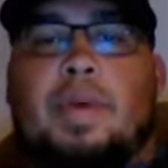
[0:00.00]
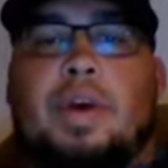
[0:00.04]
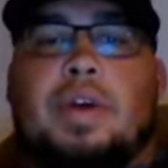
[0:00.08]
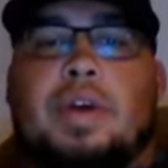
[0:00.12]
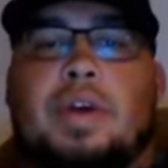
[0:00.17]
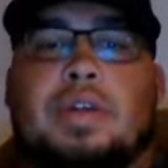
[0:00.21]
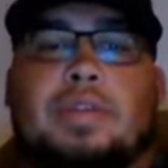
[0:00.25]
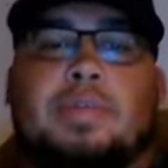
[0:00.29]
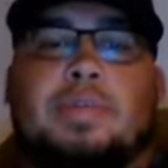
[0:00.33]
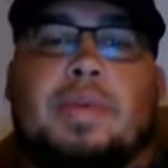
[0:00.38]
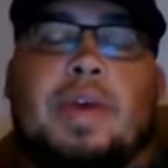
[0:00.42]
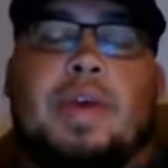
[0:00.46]
I
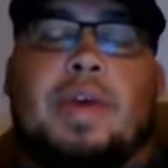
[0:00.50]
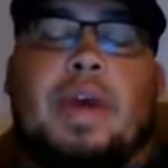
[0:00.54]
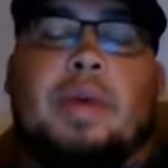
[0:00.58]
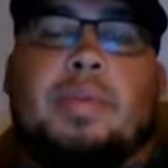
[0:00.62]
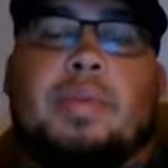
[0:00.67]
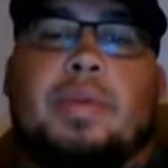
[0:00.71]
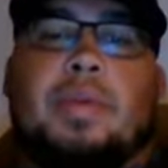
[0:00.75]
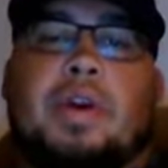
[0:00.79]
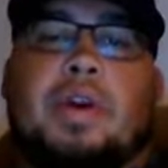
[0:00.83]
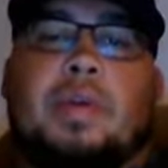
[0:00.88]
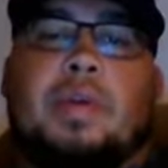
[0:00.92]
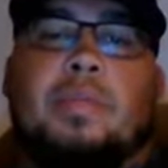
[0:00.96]
must
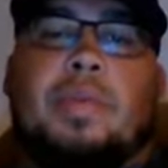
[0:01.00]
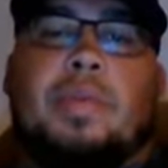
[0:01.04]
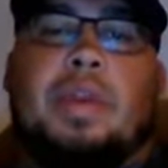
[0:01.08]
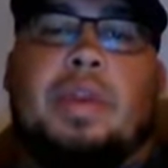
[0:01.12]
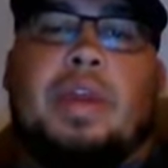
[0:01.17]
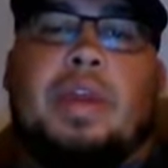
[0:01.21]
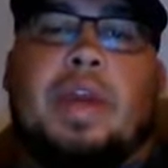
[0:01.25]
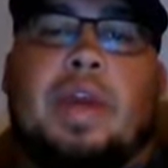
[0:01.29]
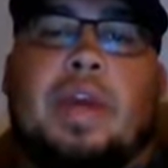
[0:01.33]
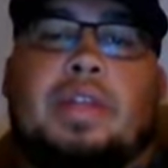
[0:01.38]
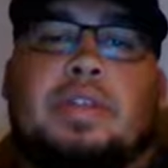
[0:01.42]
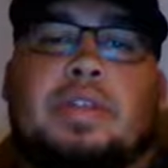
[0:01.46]
be able to
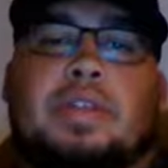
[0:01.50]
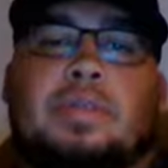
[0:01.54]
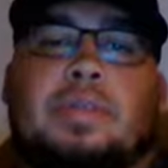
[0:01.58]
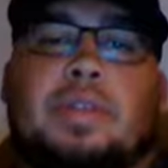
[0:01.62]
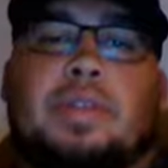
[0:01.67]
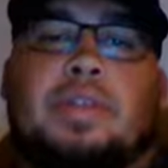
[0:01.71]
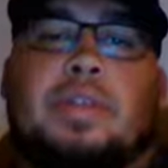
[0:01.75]
communicate